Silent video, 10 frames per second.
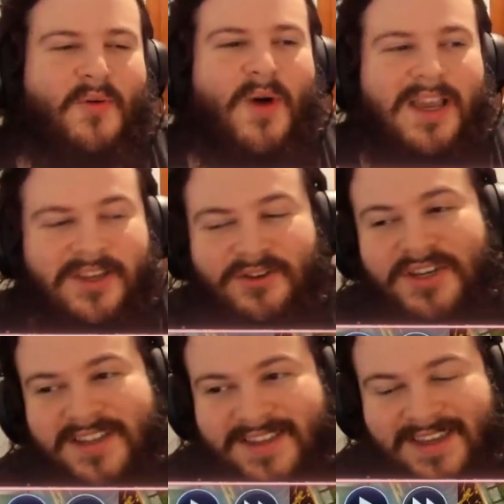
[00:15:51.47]
What you
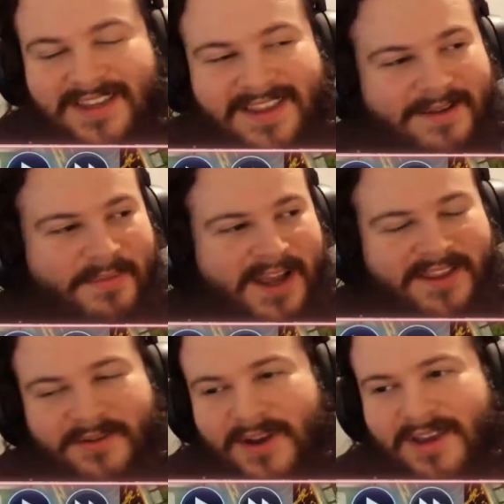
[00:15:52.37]
just seen there, by
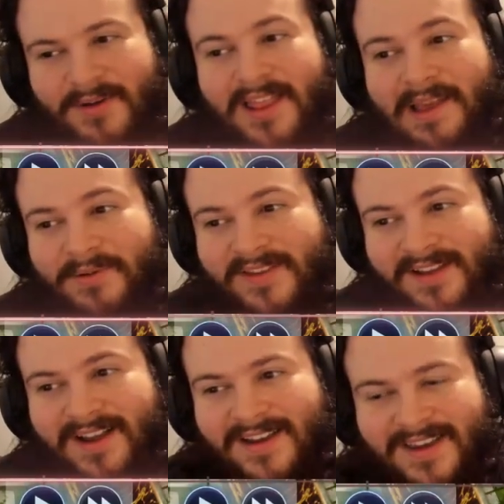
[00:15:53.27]
the way, while I was
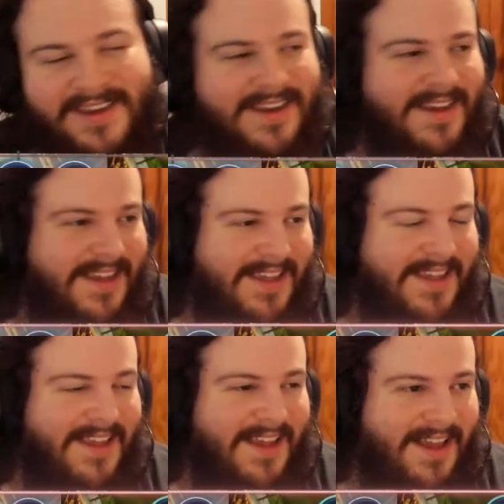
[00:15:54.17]
talking...
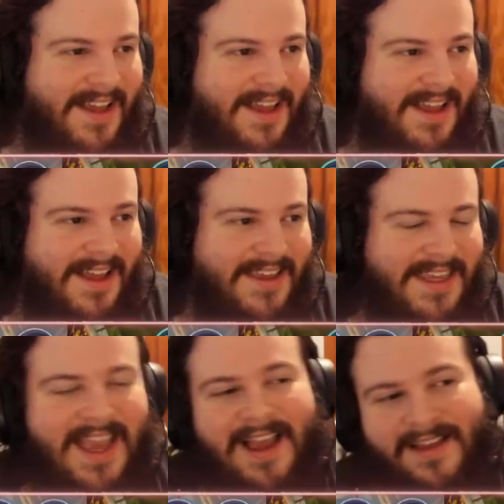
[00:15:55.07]

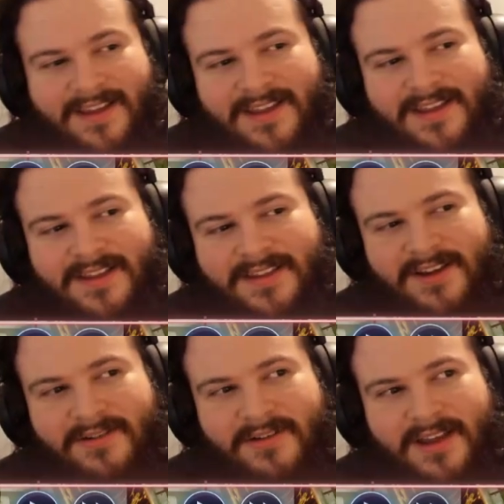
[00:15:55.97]
yeah.
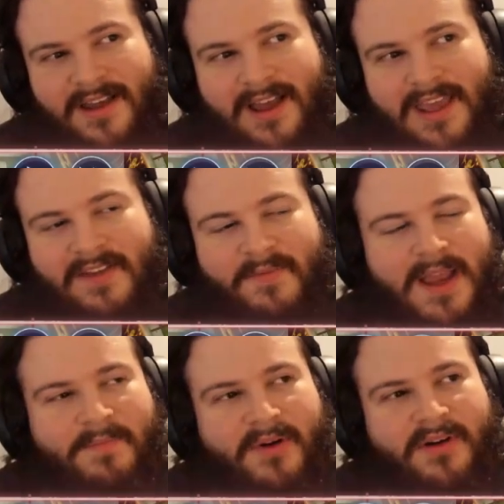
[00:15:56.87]
So, if
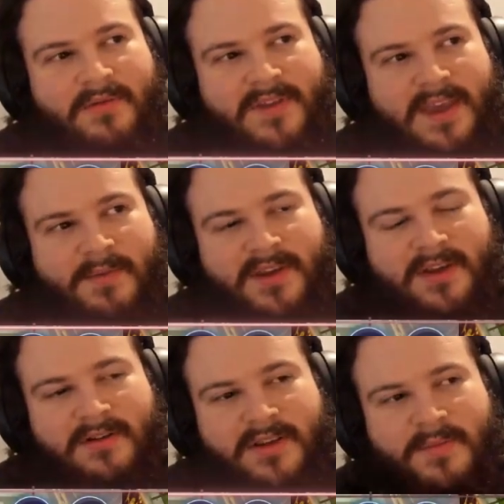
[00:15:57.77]
my opponent was able to
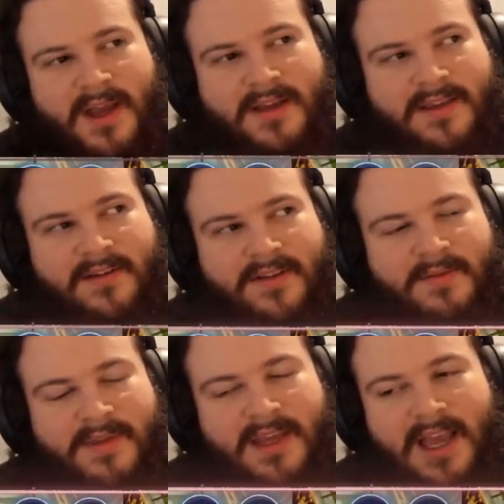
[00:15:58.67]
go into Boxia or
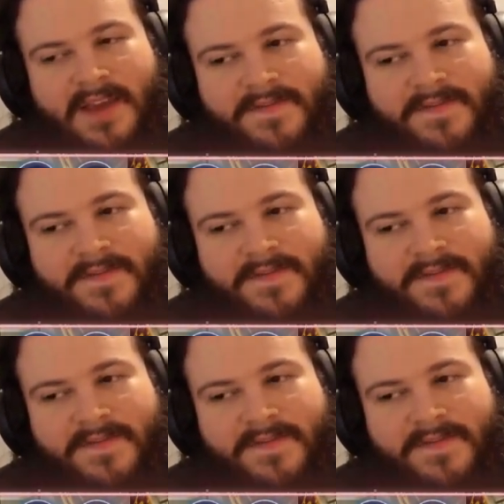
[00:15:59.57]
something, I